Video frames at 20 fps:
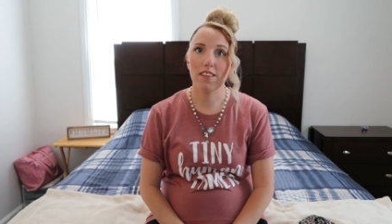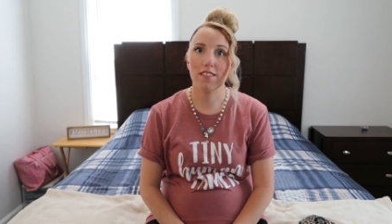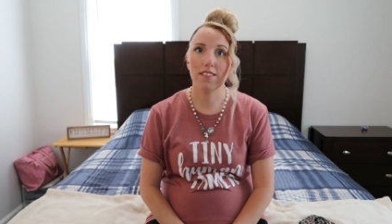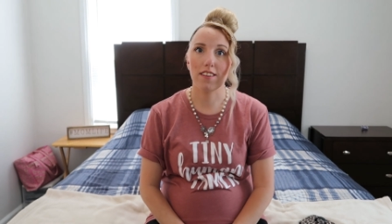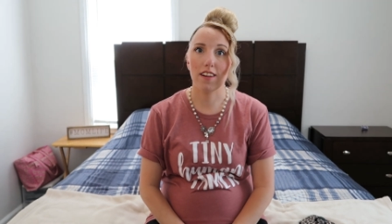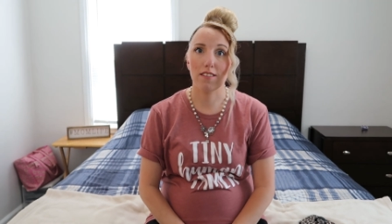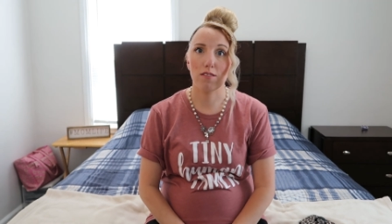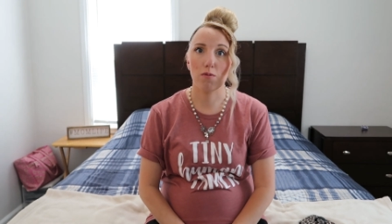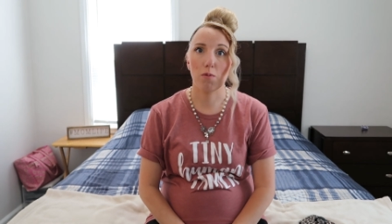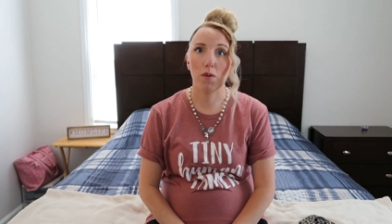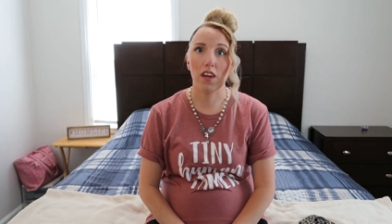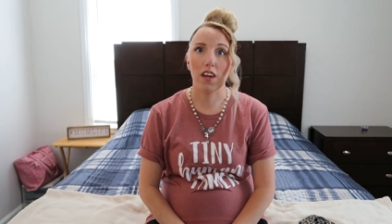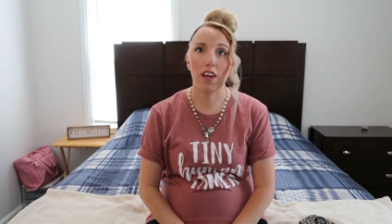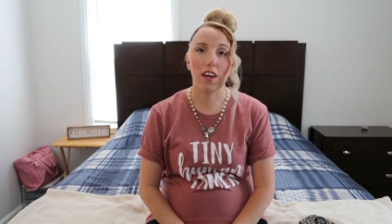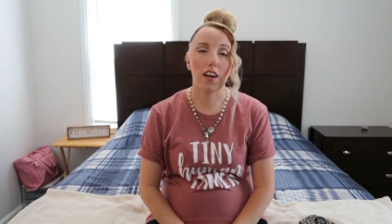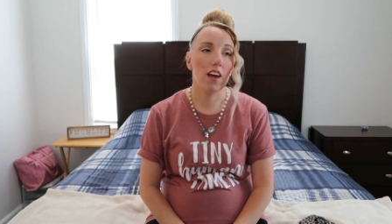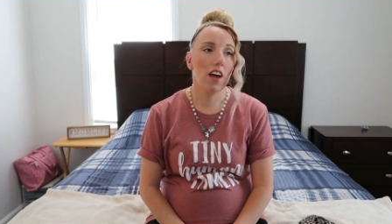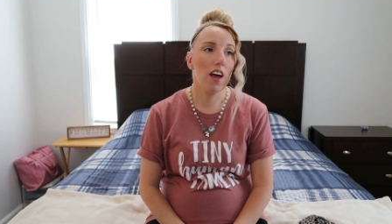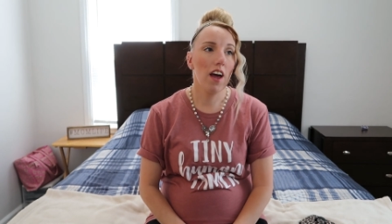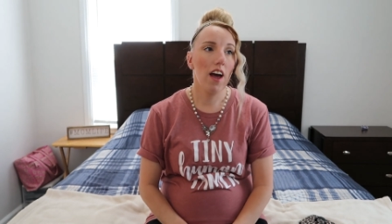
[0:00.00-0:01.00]
since
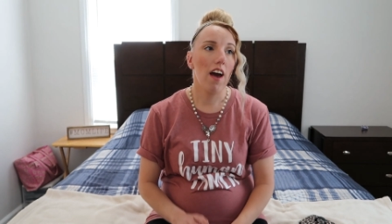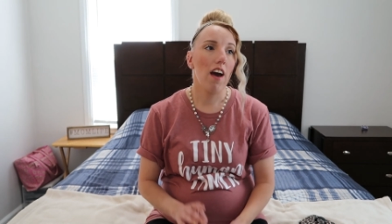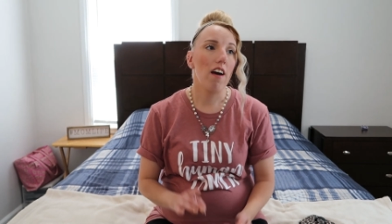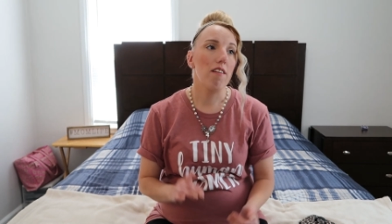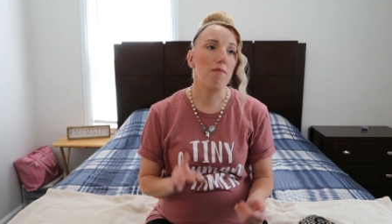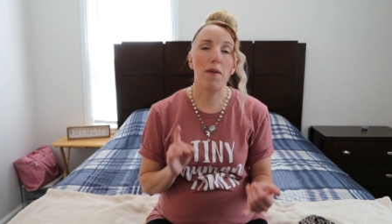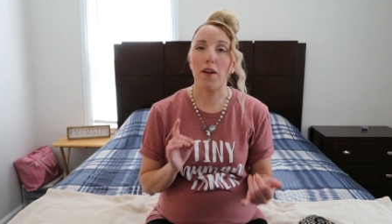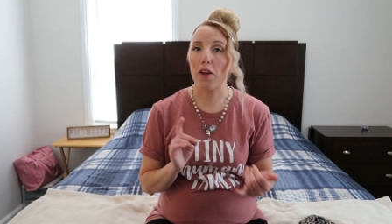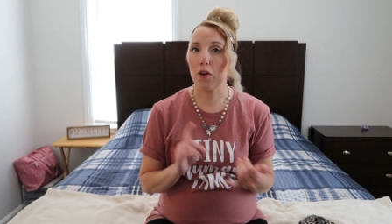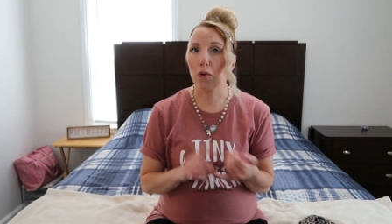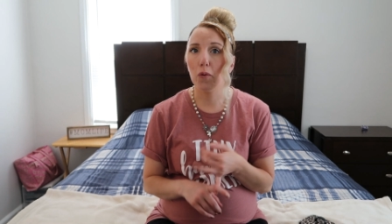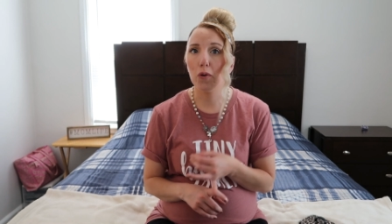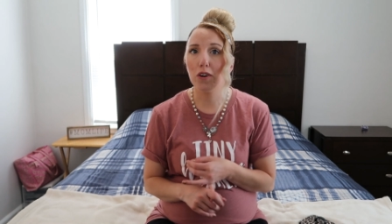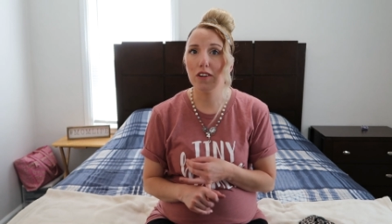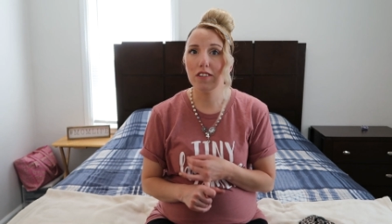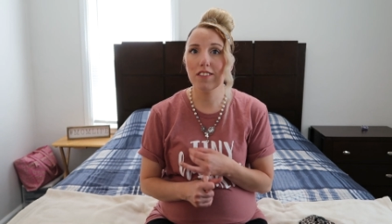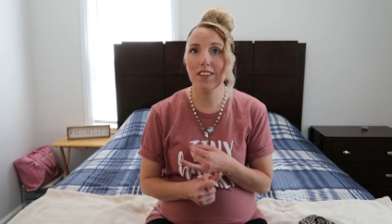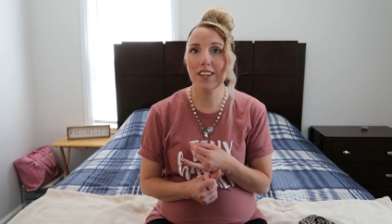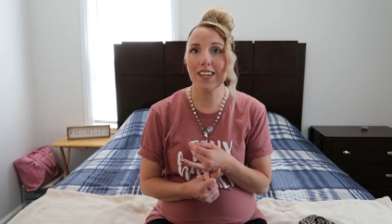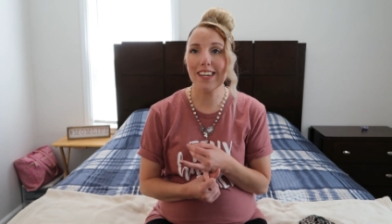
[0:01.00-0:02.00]
we have been in
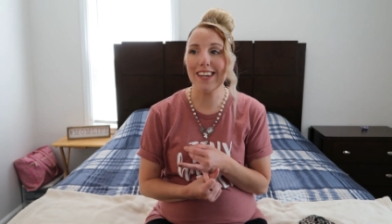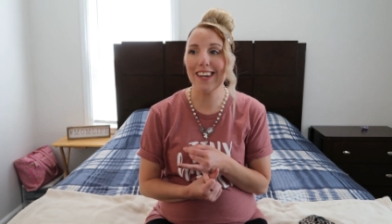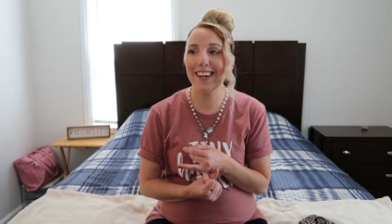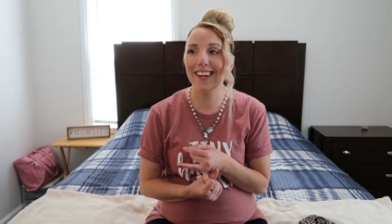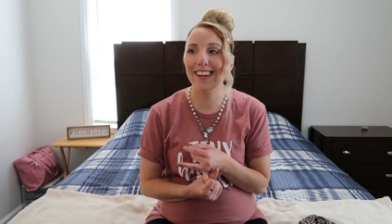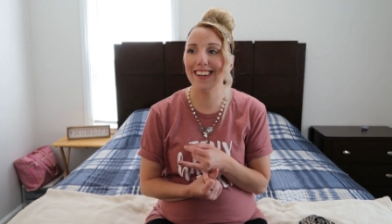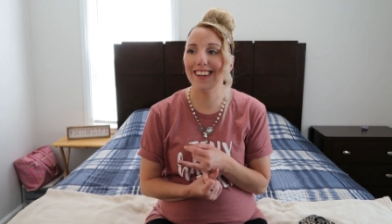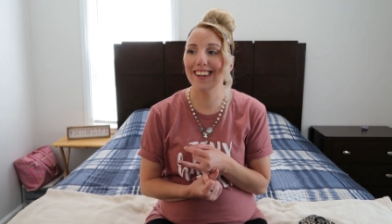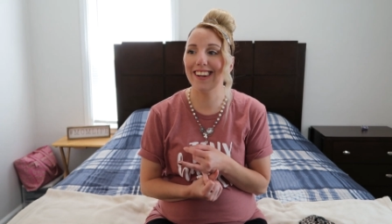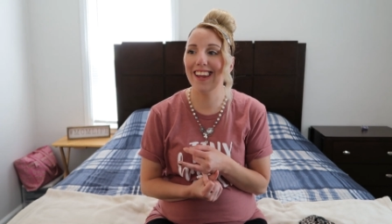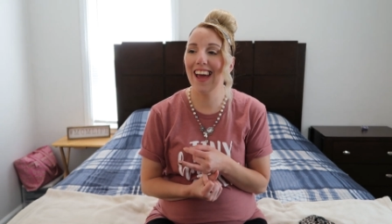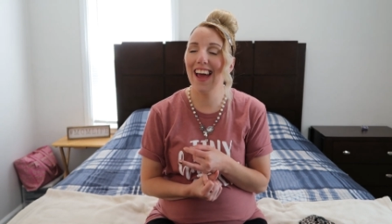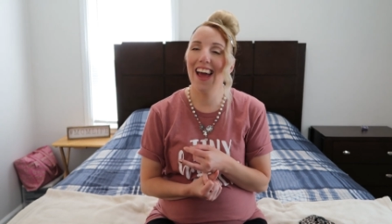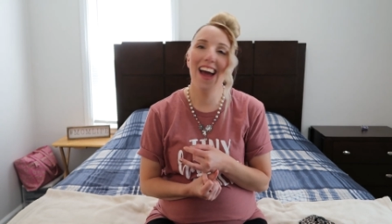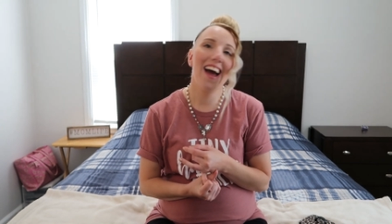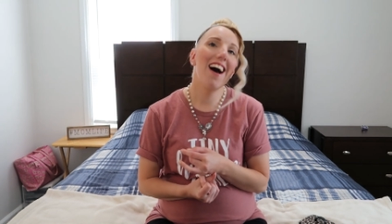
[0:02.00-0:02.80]
quarantine,